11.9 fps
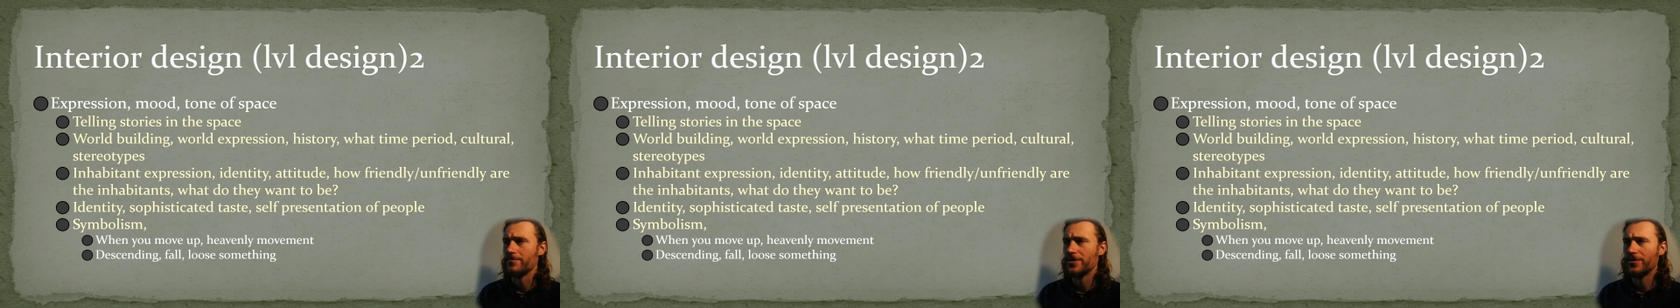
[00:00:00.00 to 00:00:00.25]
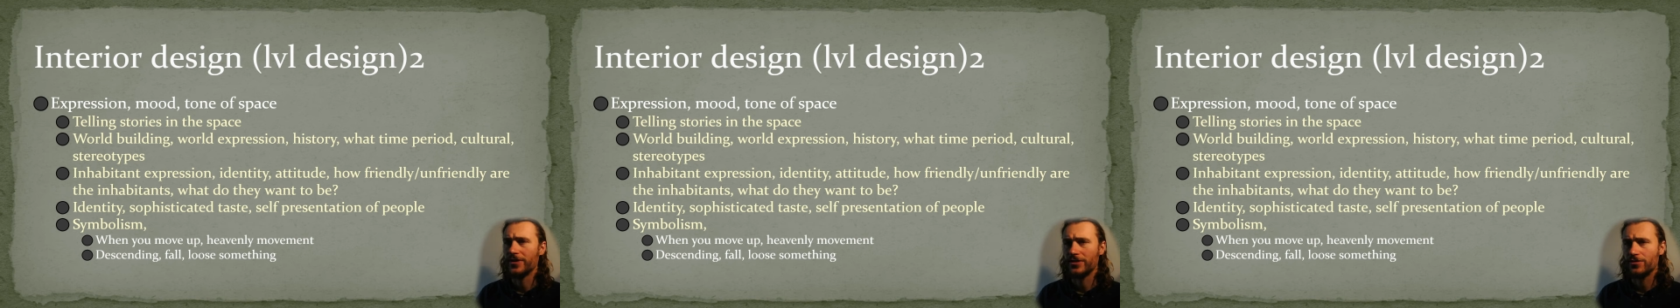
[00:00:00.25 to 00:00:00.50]

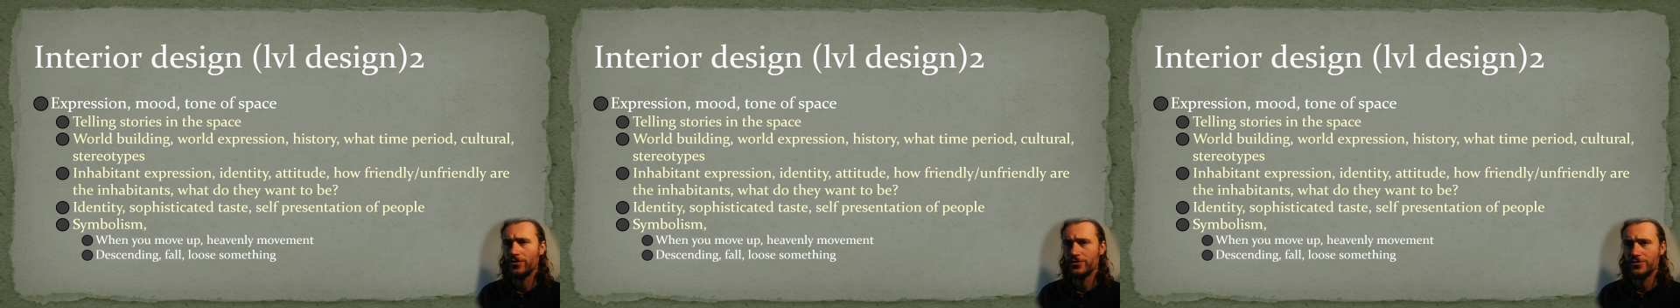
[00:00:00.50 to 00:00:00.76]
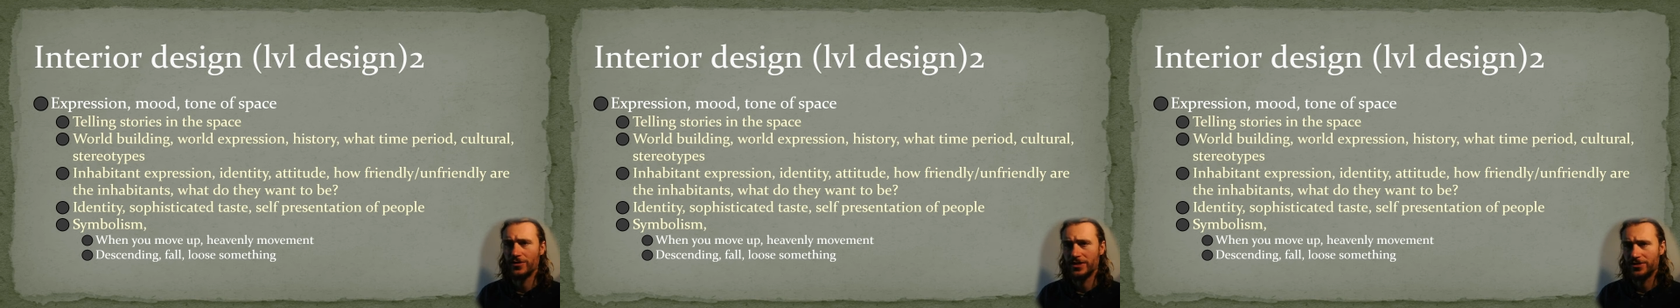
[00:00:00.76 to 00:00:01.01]
period,
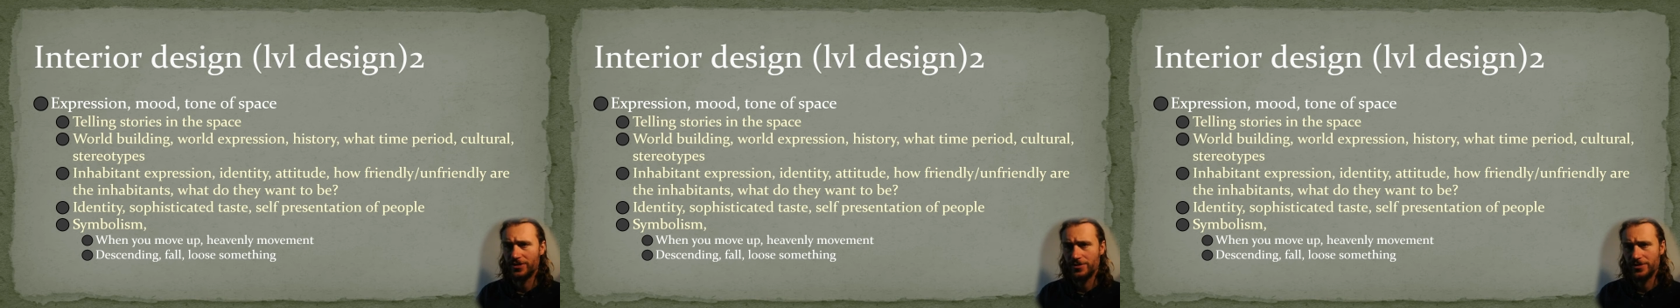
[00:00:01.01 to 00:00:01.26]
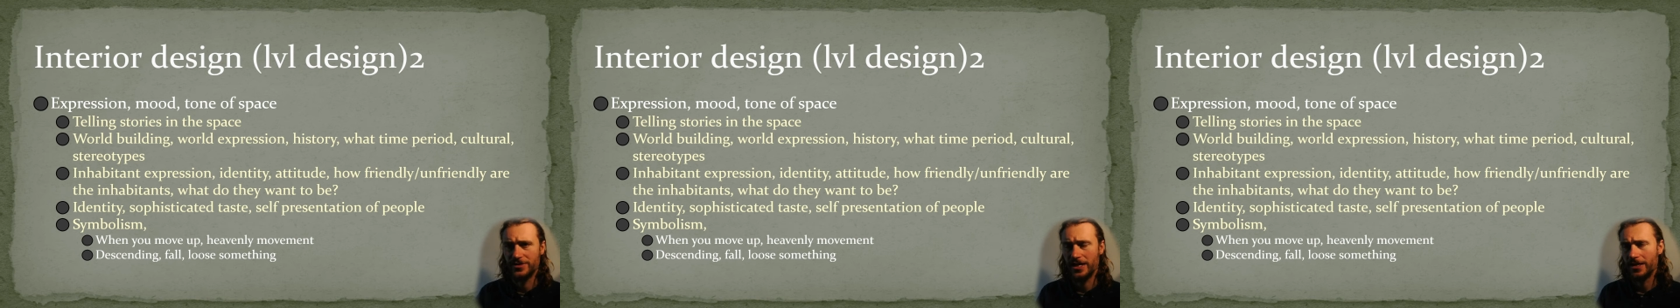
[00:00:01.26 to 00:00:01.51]
culture, and
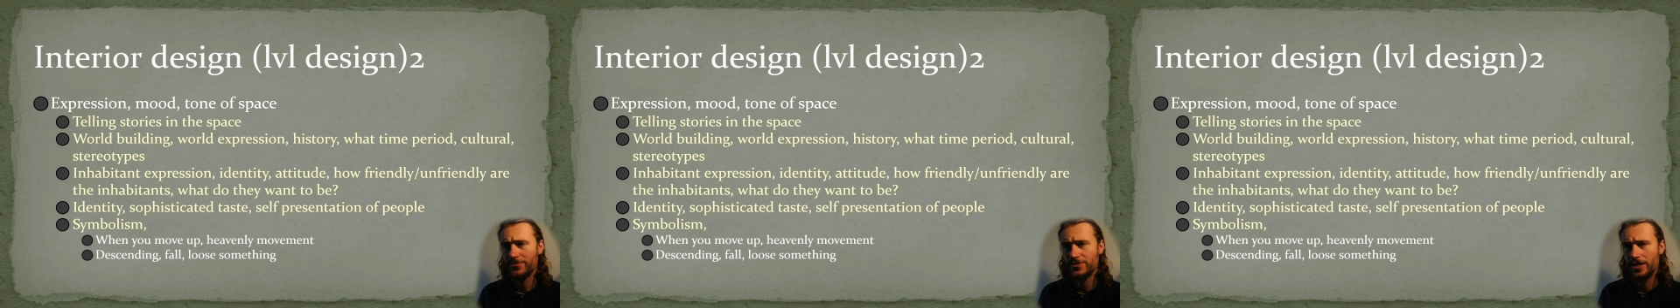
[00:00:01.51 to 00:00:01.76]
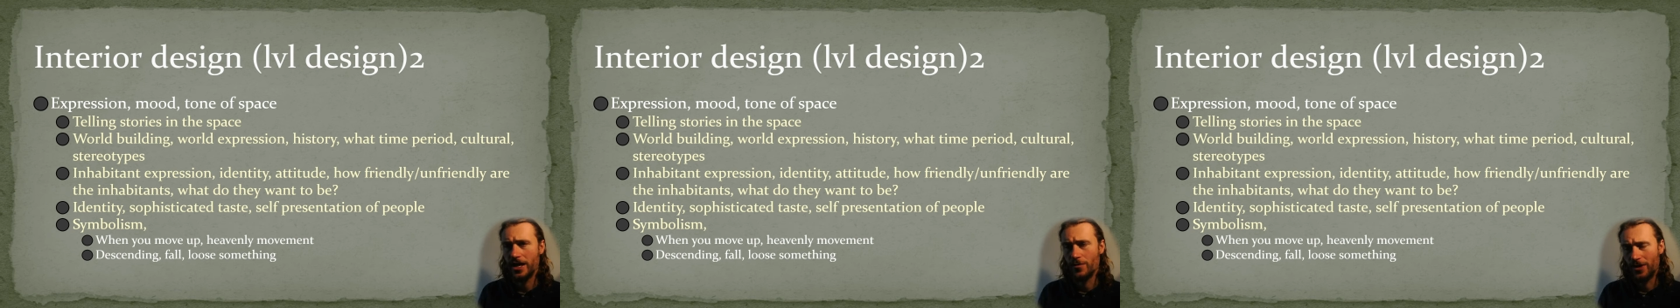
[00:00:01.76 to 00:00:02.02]

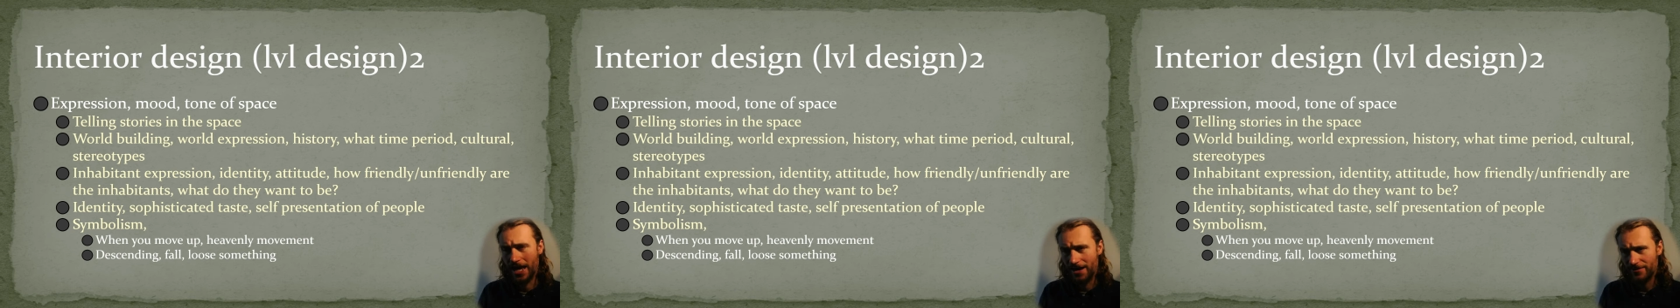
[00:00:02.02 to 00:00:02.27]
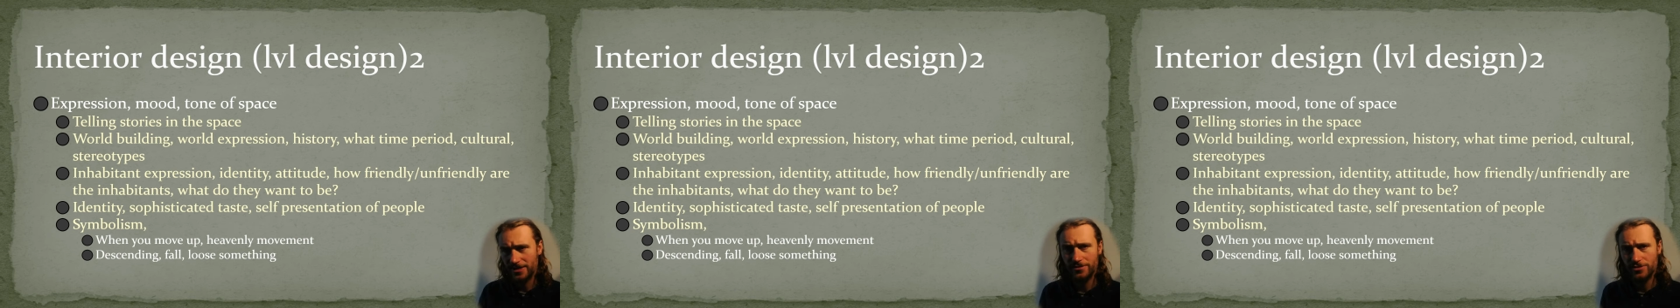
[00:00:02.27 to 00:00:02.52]
stereotypes are we
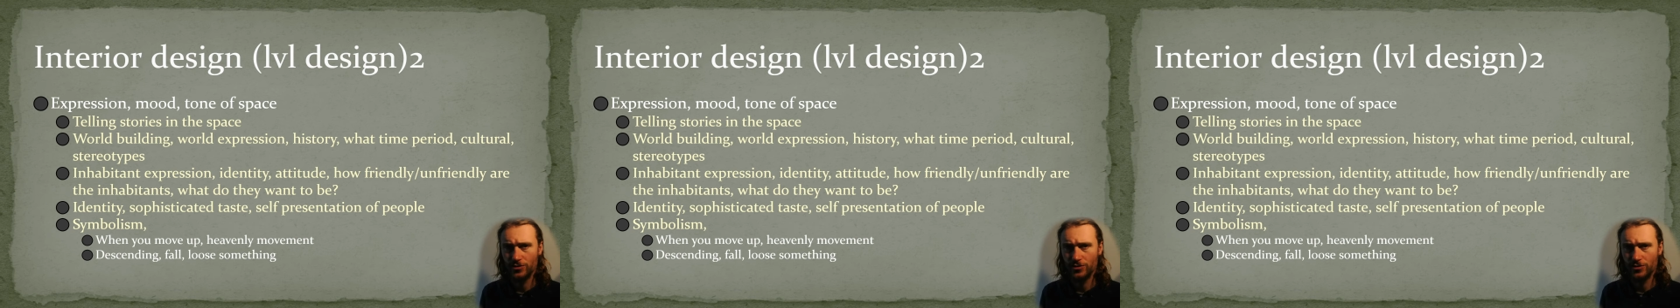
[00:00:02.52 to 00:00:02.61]
having?